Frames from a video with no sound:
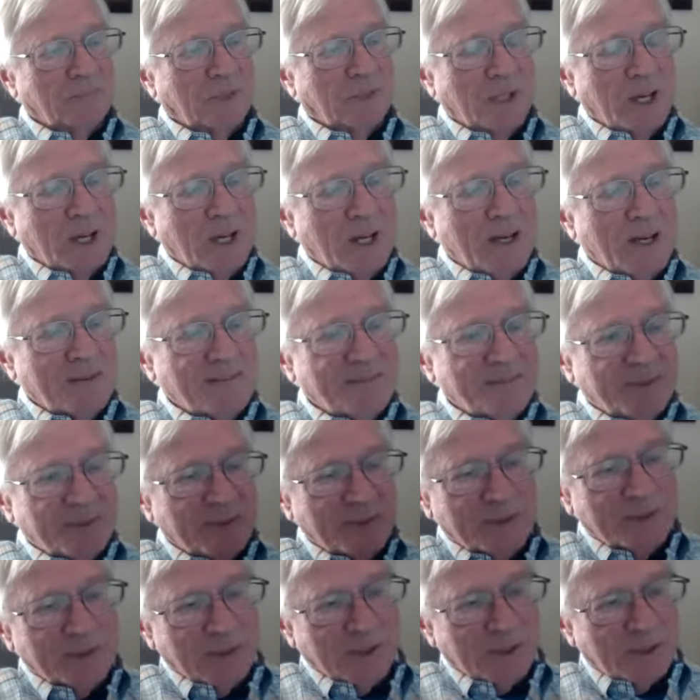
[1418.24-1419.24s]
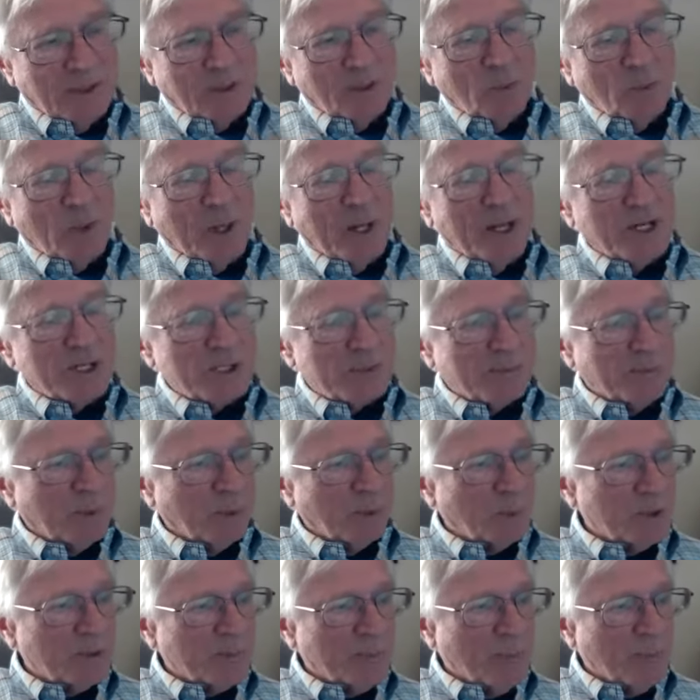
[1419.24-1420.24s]
And I have an arrangement
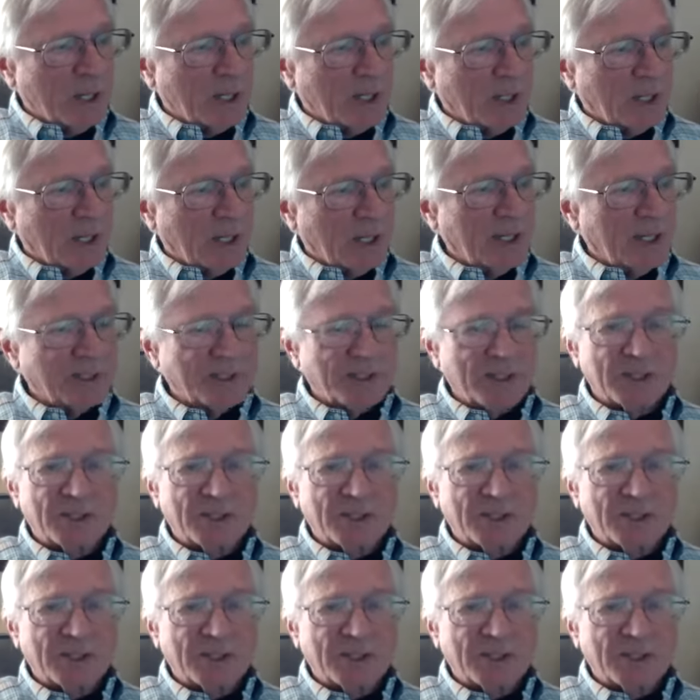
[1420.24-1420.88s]
with my client